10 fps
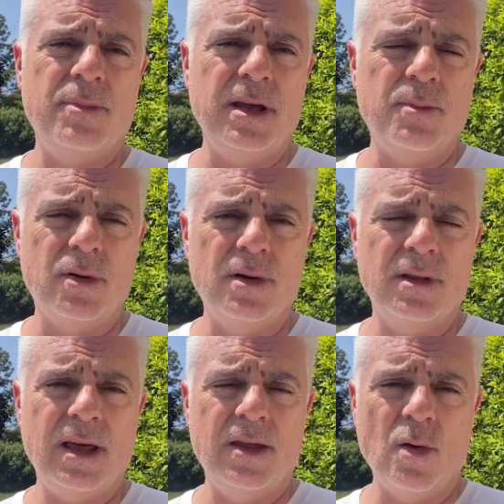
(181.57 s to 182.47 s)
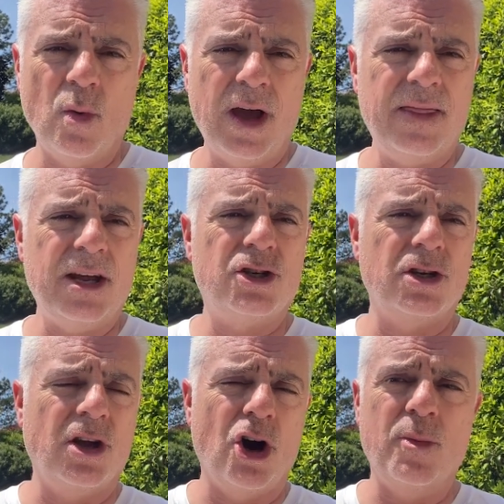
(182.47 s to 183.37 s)
people in the way they
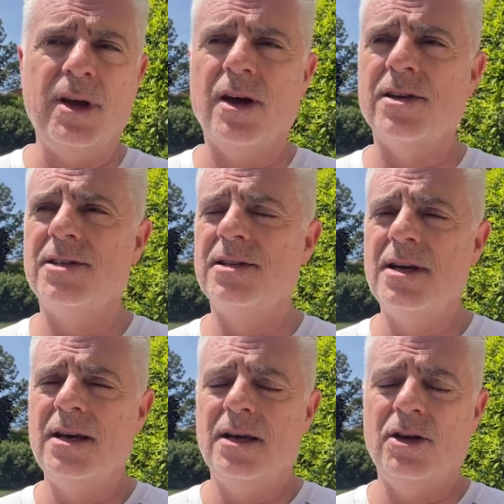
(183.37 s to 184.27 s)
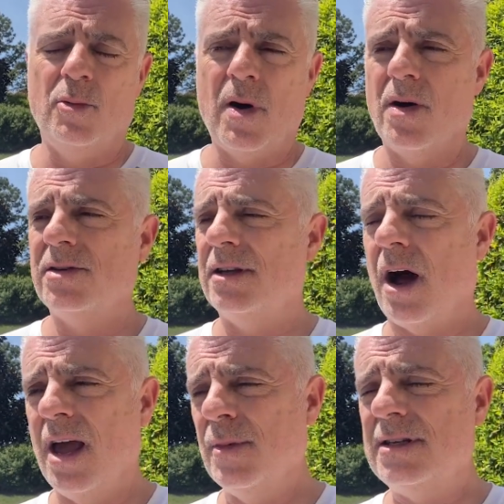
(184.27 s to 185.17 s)
should go because, you know, Paul said,
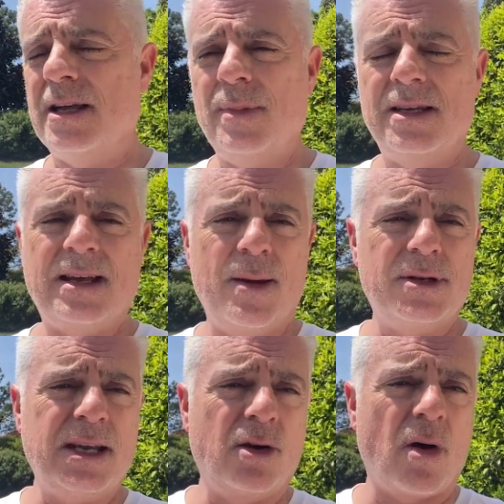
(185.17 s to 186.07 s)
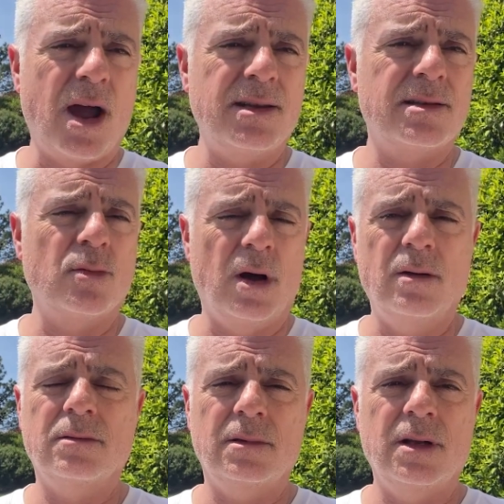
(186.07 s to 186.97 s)
imitate me as I imitate Christ.
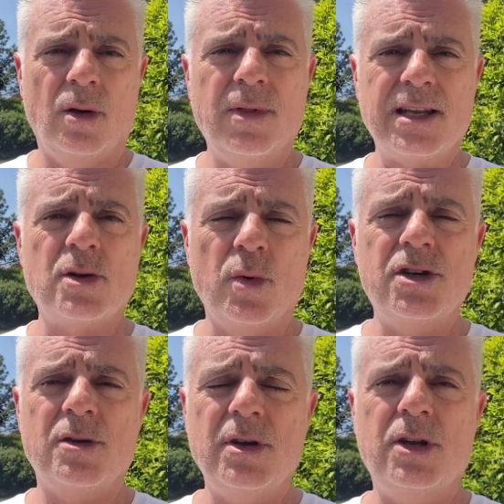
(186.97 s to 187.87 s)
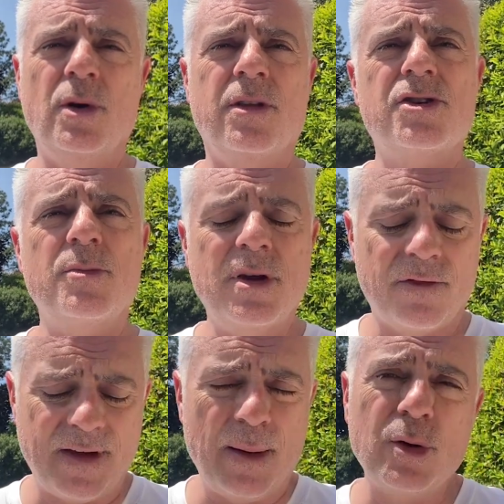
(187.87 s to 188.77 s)
Well, you know, that's what we should be doing. There should be a
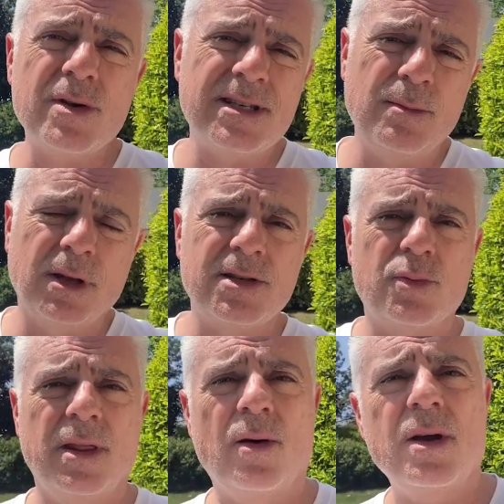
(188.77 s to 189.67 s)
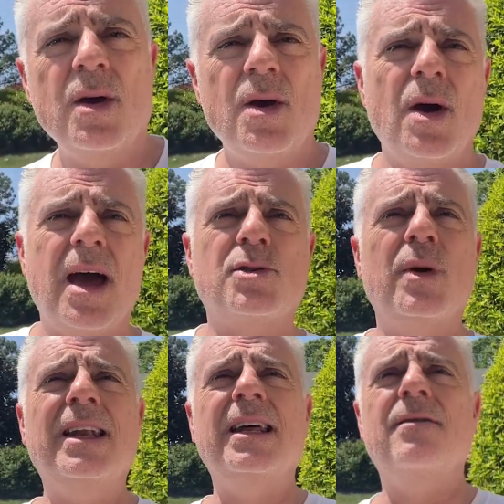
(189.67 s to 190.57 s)
family resemblance when that, as
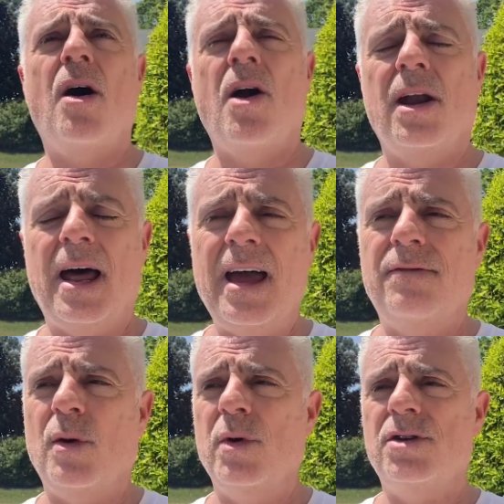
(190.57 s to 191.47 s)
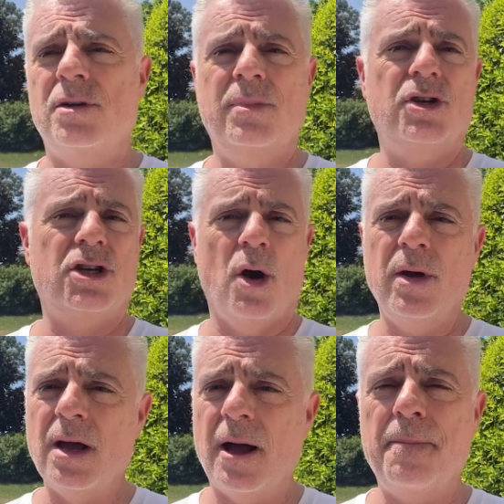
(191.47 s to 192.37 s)
we live our life, that we should be
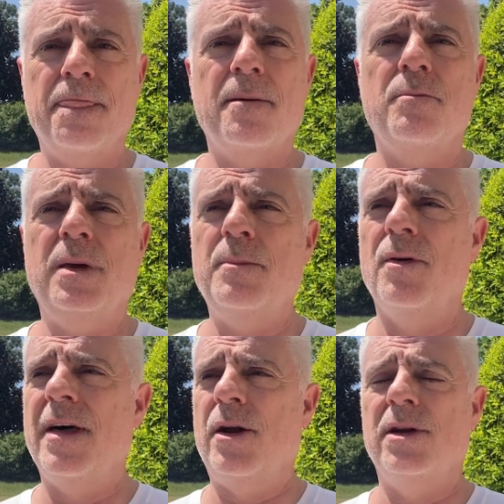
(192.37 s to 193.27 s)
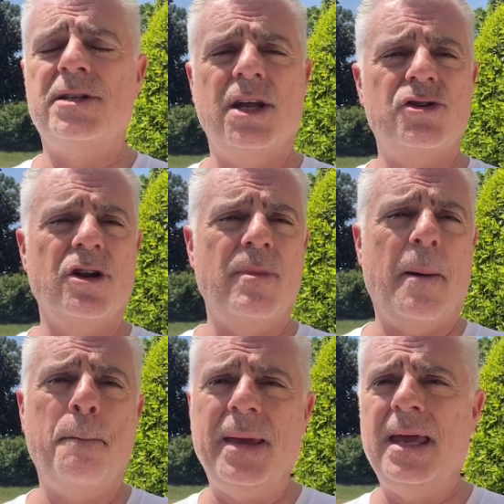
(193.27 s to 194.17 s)
showing up, people that are intentional
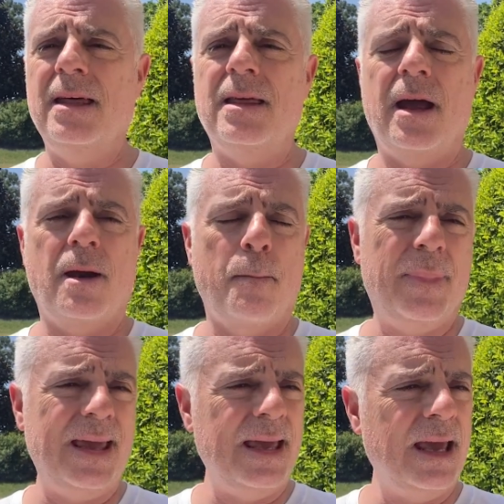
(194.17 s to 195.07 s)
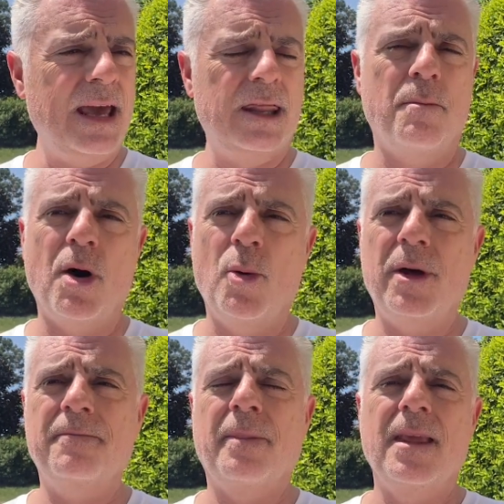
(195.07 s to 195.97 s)
about being there, being in the moment,